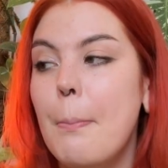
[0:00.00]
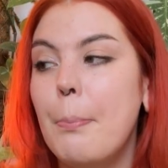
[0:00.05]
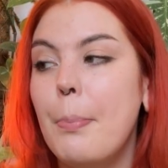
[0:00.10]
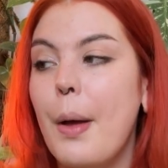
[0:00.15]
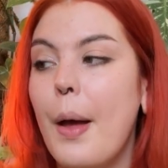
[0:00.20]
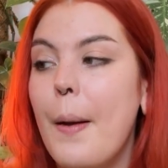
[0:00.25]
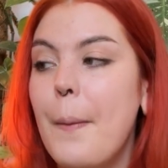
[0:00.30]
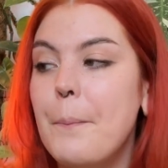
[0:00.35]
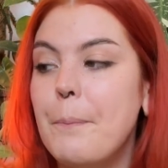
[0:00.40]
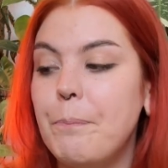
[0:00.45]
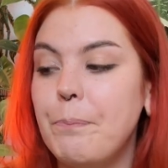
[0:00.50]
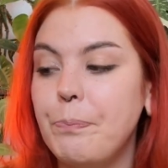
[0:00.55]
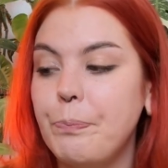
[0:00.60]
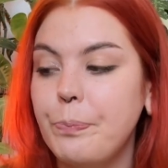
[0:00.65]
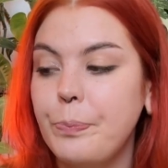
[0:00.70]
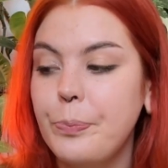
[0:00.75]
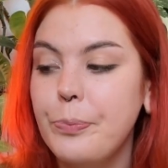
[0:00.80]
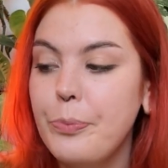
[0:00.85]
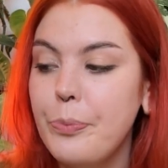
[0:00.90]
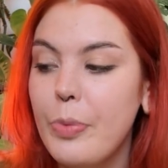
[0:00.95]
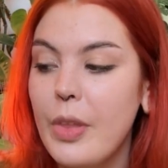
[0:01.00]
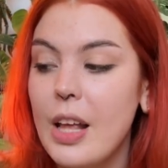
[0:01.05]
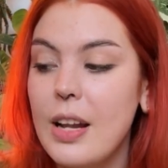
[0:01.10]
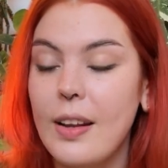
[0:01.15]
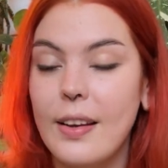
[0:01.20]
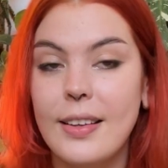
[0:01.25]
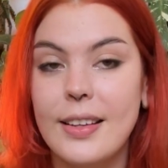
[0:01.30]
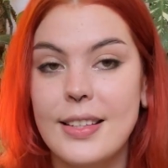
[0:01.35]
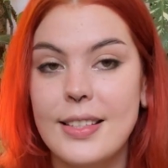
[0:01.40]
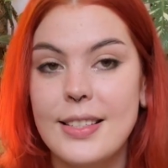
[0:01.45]
But
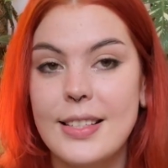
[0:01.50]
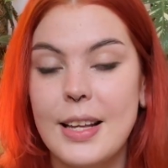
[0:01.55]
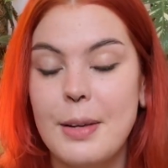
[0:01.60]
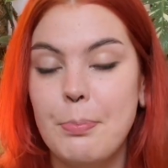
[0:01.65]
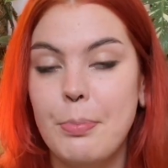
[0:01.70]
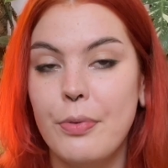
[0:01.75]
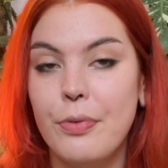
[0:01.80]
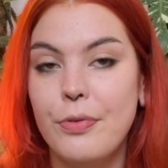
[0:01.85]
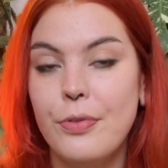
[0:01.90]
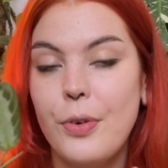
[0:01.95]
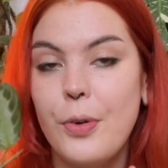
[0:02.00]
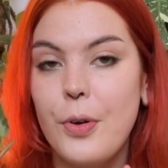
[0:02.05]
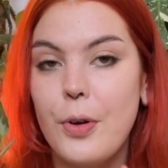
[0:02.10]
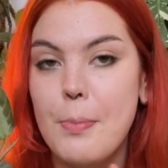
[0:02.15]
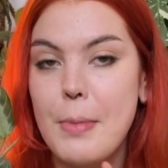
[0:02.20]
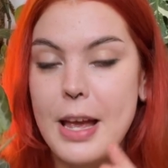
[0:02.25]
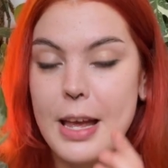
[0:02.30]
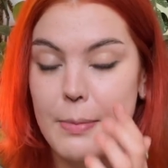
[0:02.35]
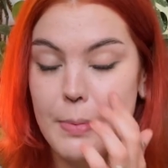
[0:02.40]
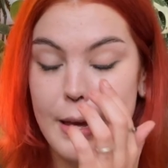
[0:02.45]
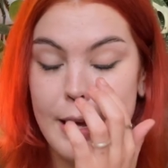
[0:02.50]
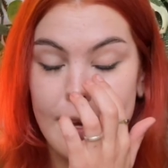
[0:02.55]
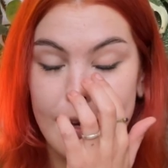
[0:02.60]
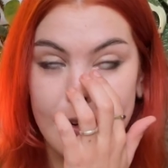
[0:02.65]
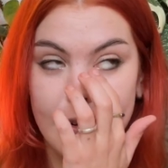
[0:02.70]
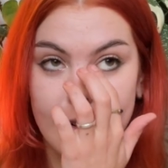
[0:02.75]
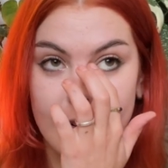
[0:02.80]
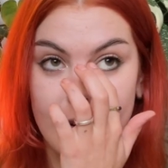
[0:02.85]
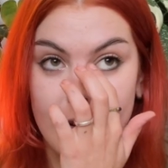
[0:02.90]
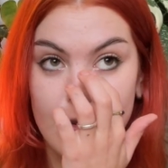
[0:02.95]
like I said before, maybe,
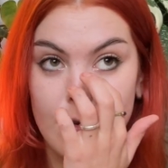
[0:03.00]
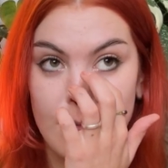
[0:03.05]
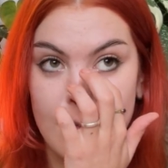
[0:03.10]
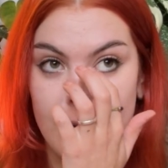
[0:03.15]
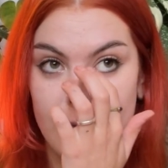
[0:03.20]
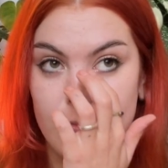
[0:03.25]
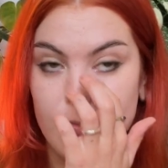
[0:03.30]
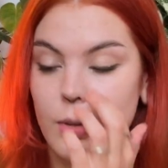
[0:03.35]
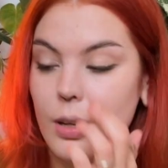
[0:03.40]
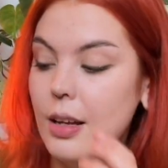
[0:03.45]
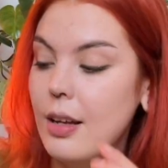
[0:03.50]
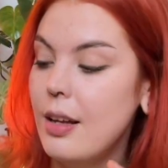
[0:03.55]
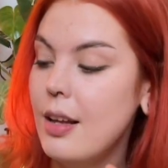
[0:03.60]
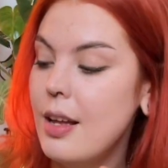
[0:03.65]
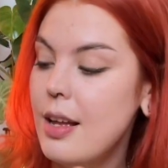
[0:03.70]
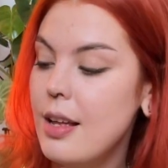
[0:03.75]
I can't remember,